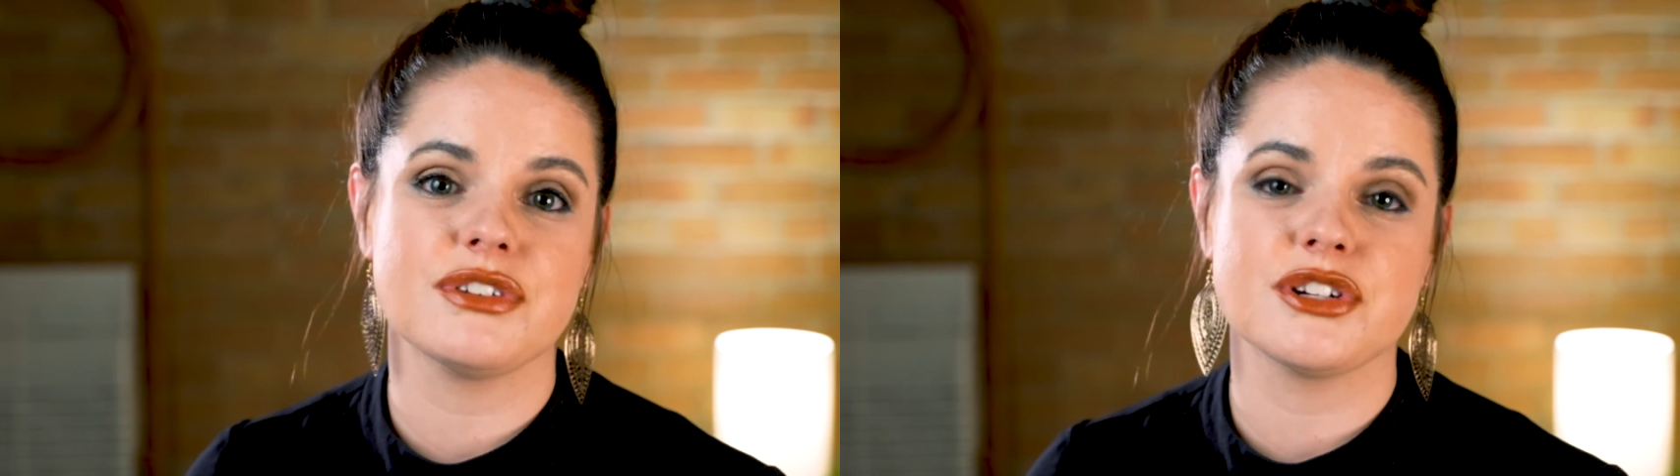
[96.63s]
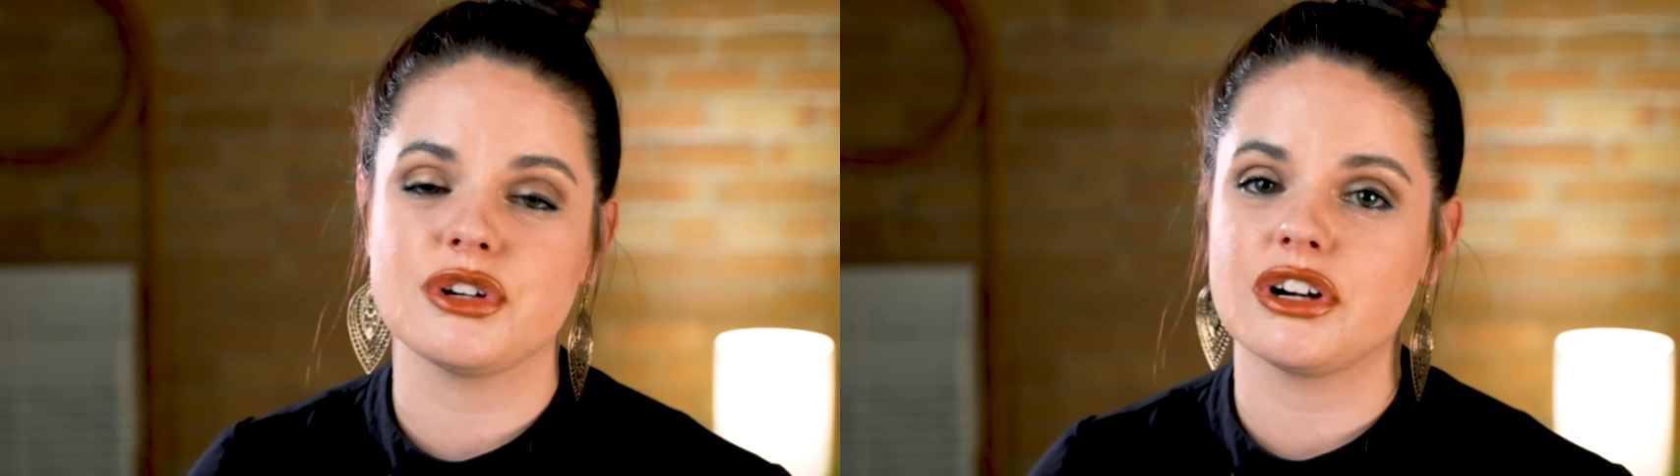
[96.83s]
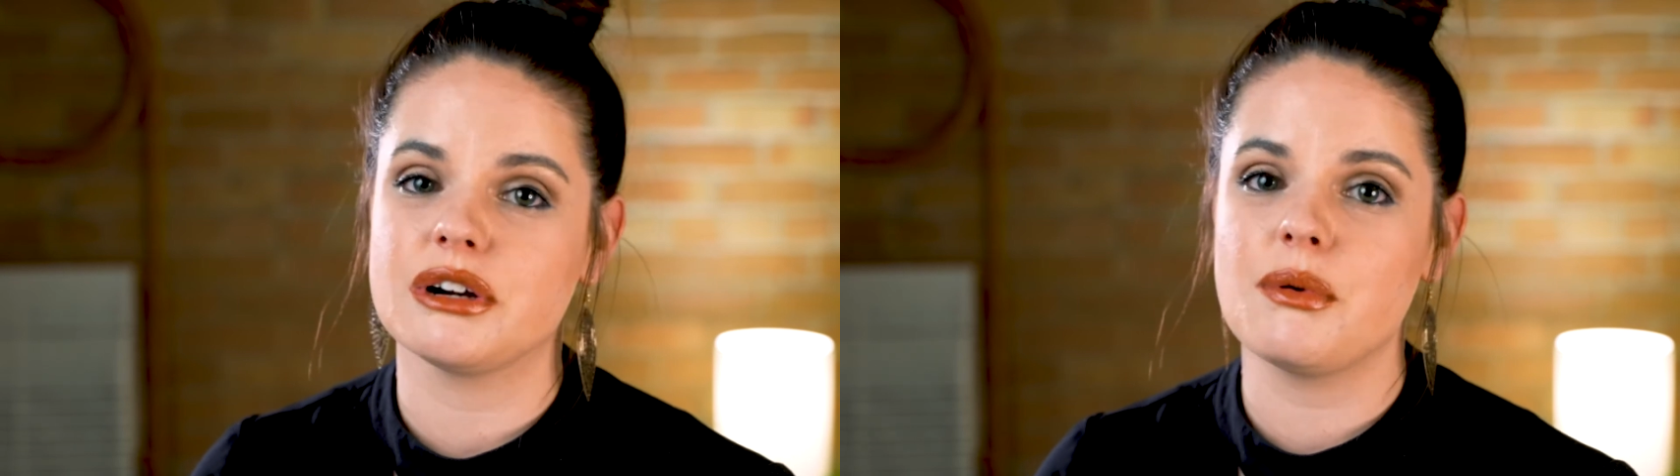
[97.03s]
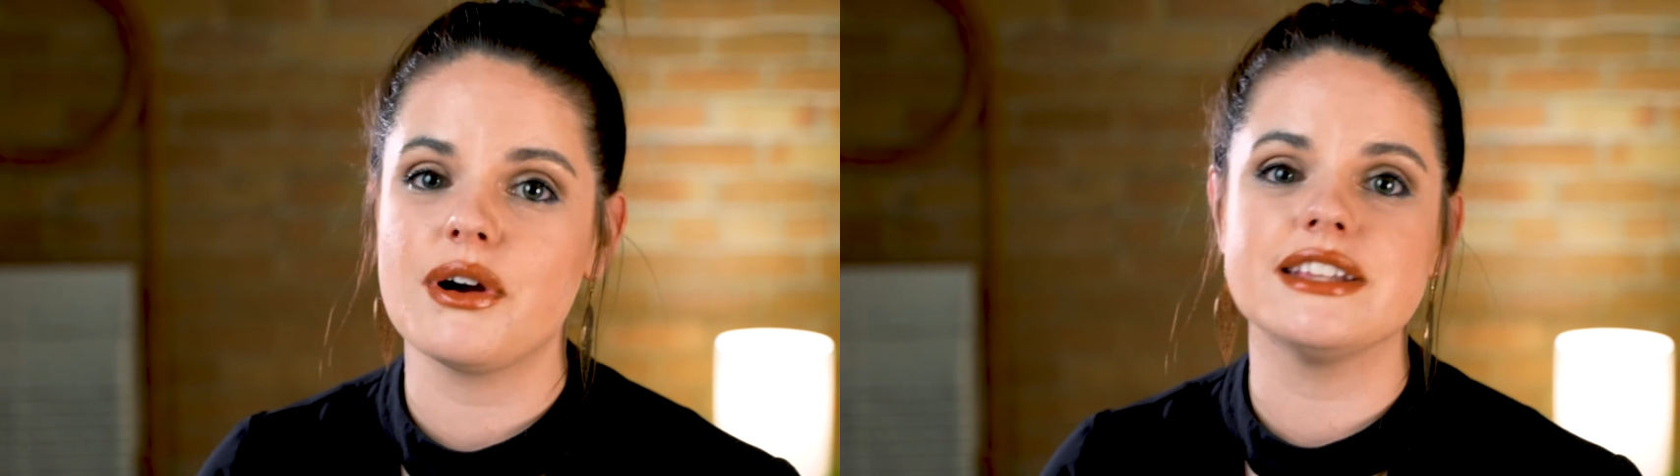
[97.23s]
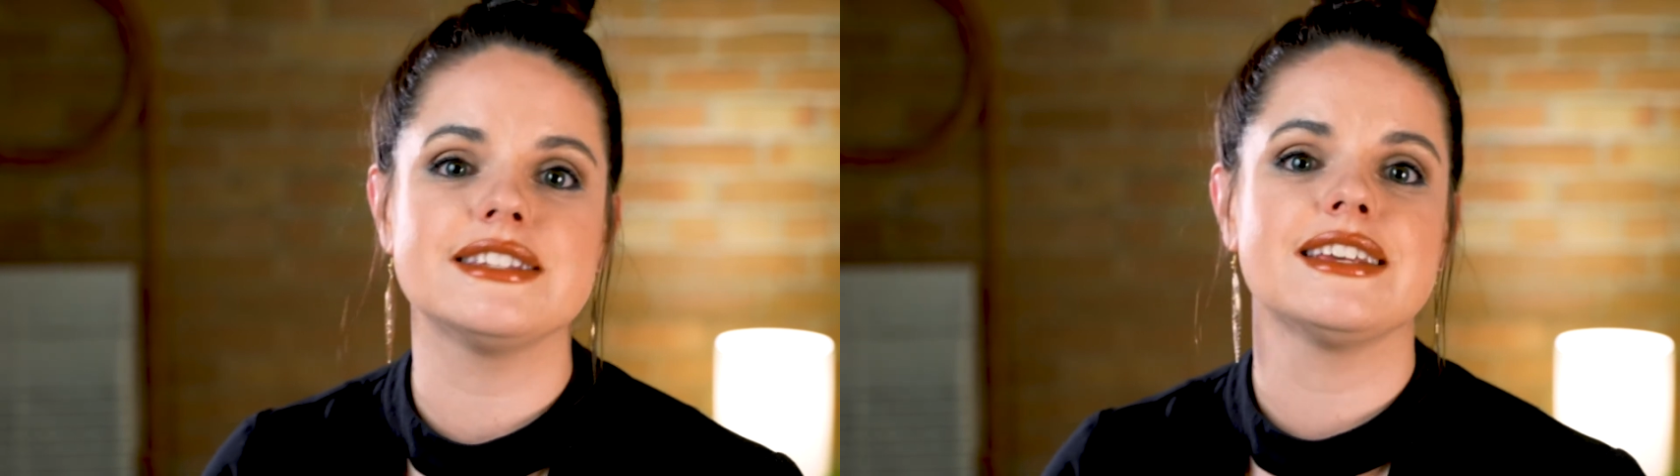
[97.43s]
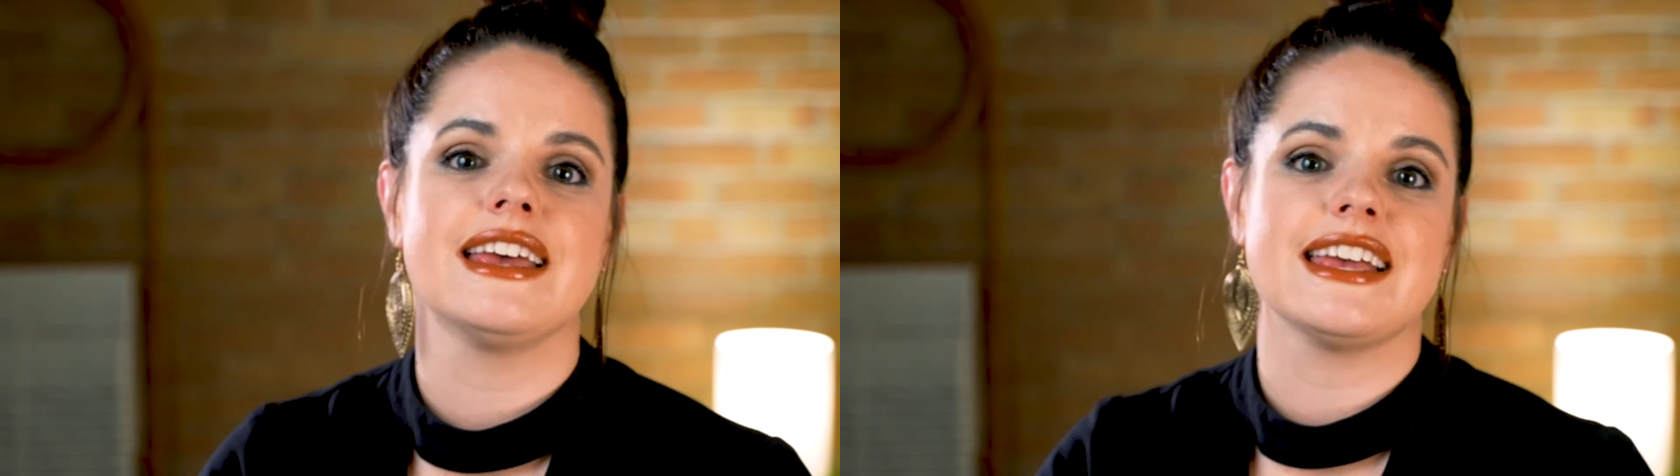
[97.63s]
for trigger points